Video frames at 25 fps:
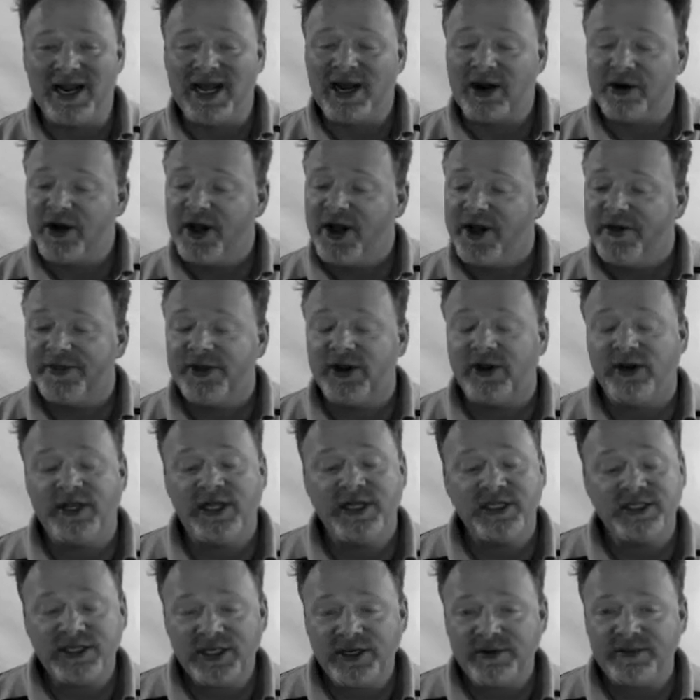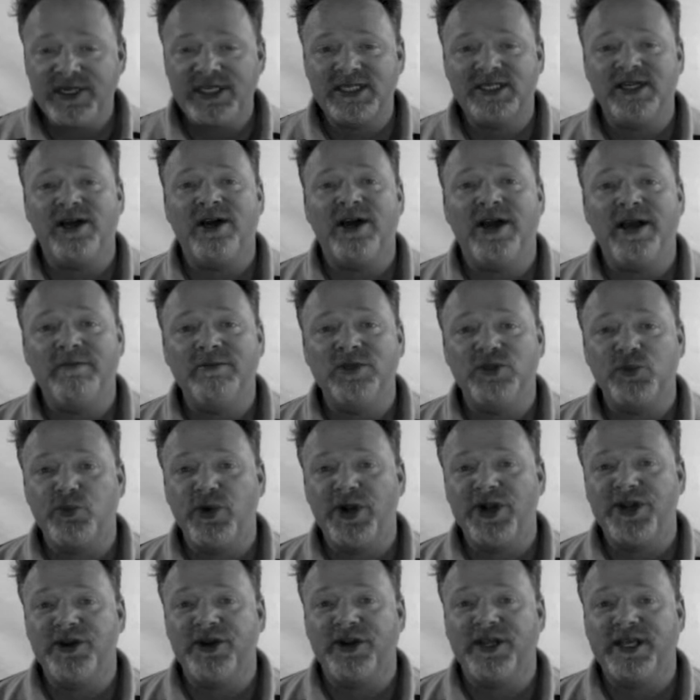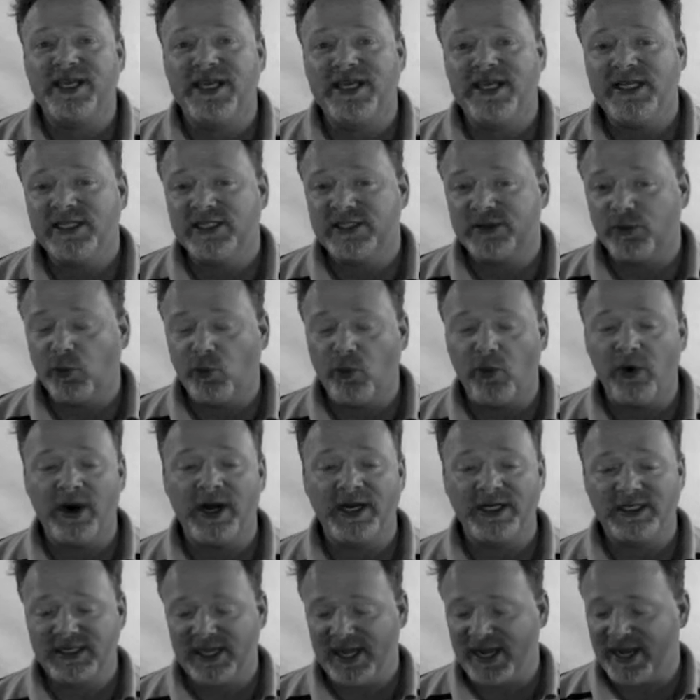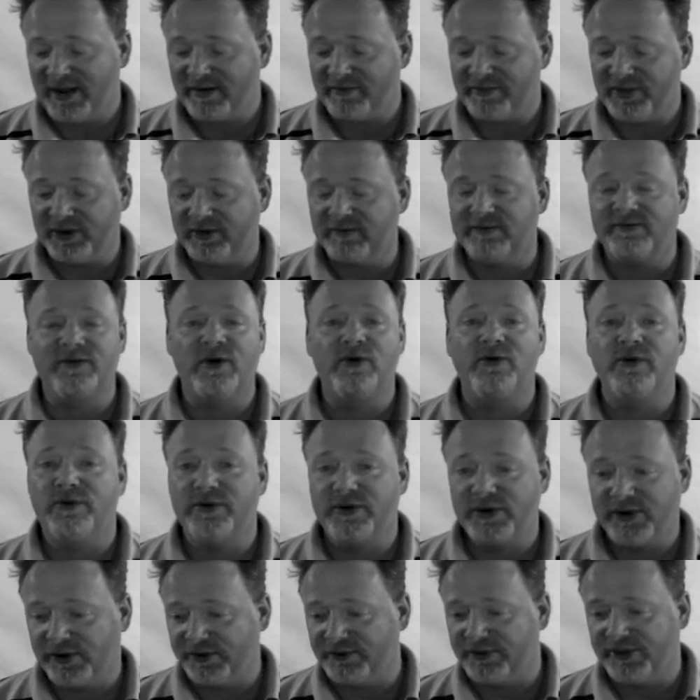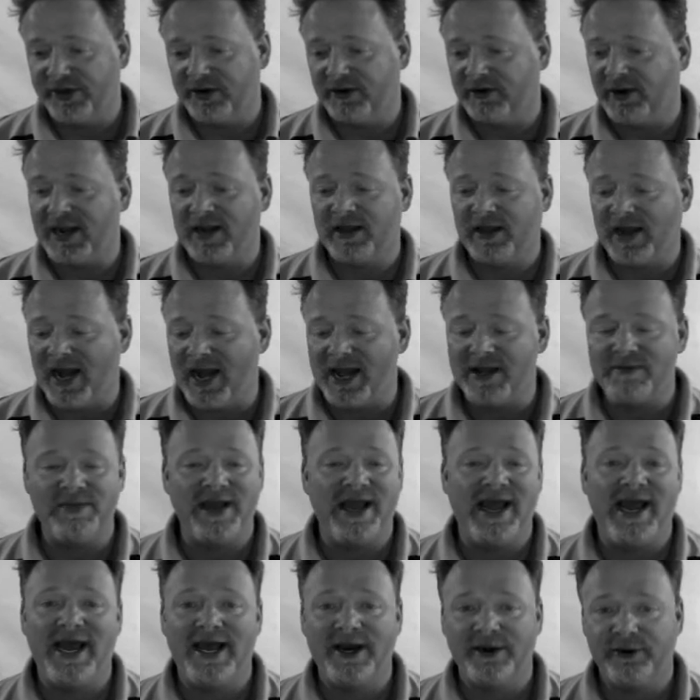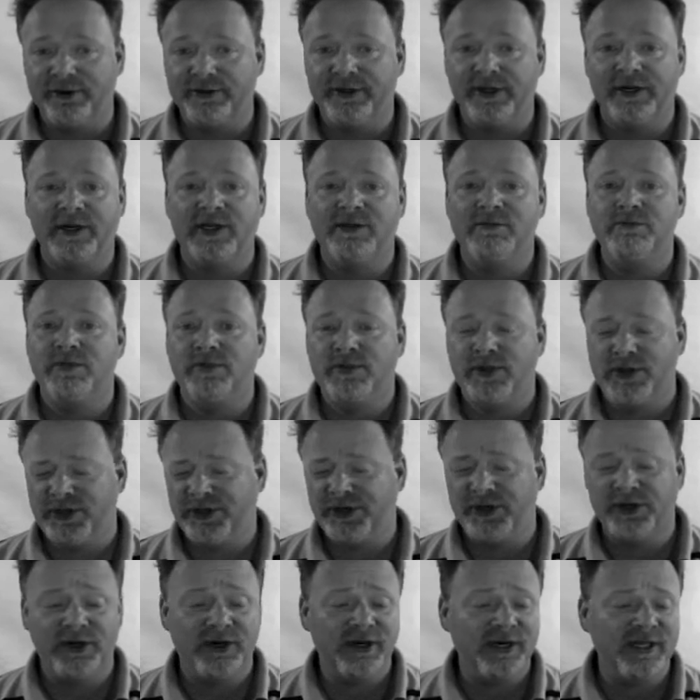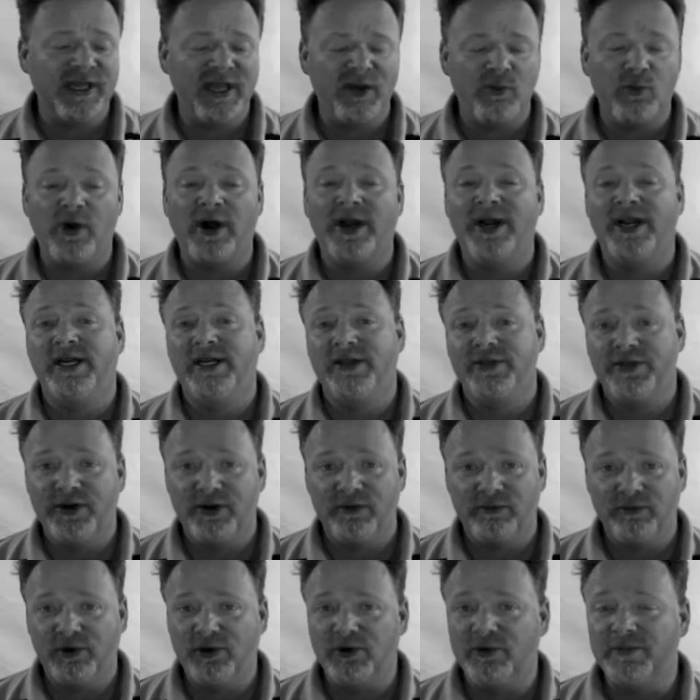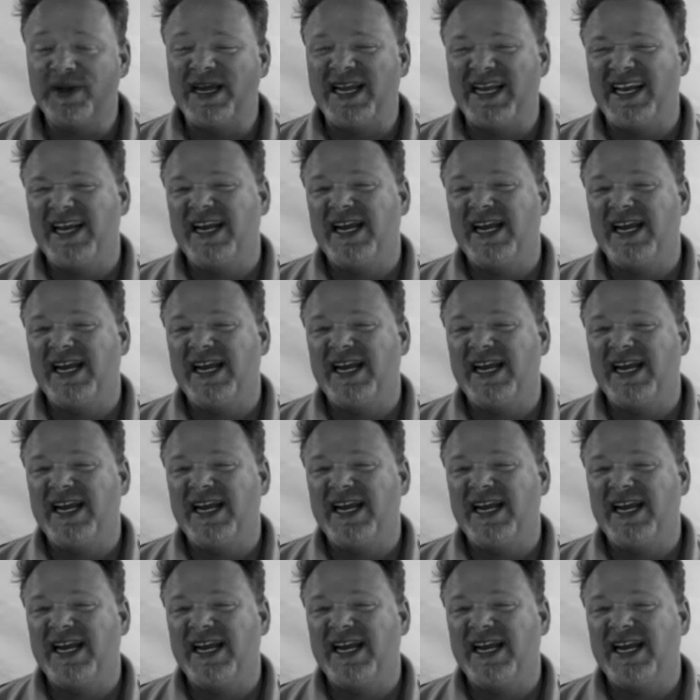Now, there is going to be times where your kids want to have their phone or their iPad or their computer and they want it in their room.